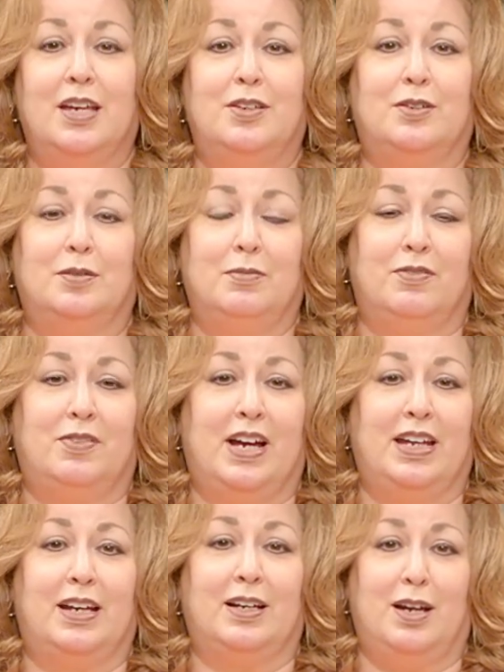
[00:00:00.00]
you can
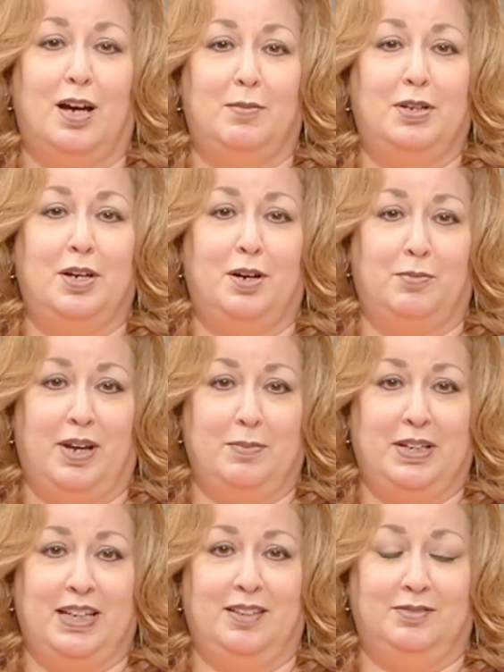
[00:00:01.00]
provide a common home
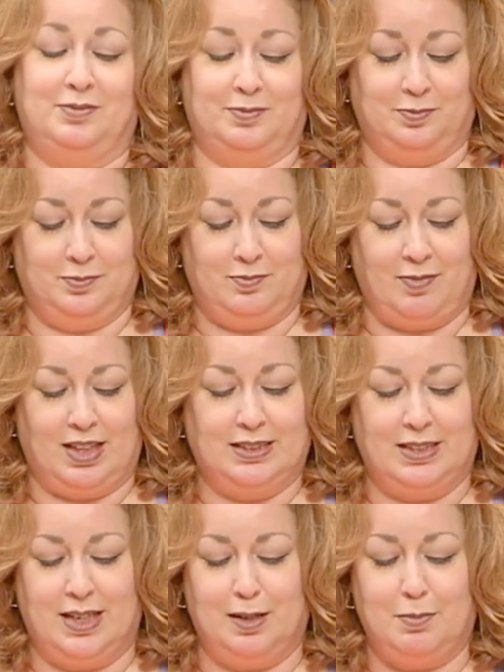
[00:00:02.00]
remedy.
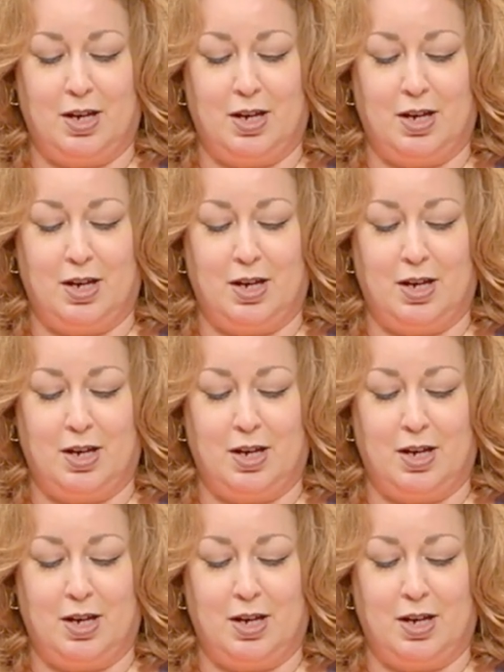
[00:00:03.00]
Take a